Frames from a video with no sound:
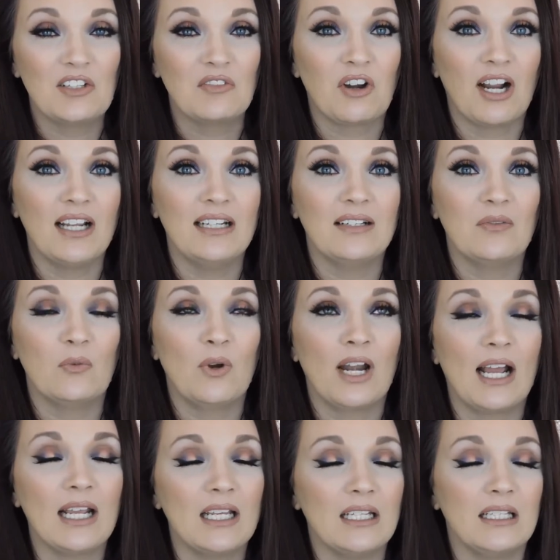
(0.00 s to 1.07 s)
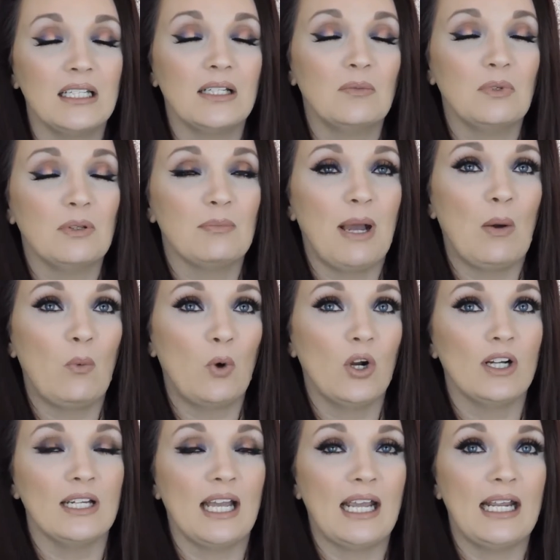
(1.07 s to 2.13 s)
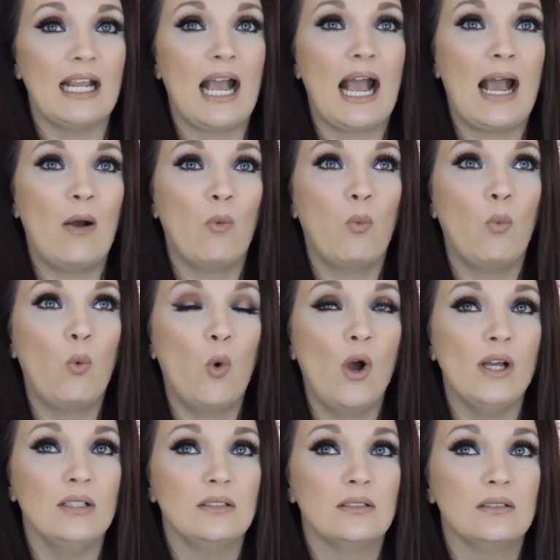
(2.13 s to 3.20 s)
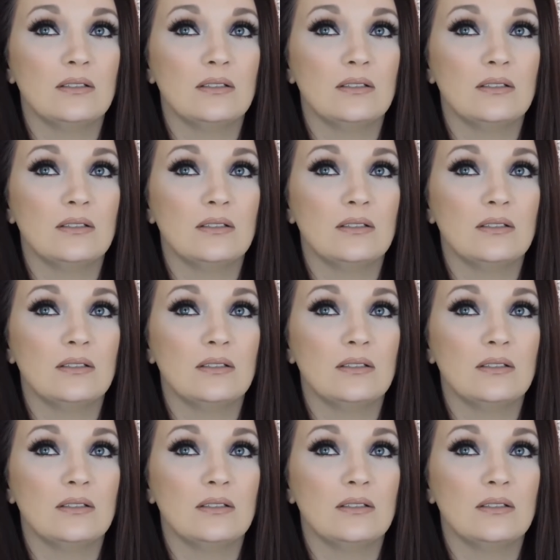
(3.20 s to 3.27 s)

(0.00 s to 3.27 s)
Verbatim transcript: Right? When I get done with my workday, I want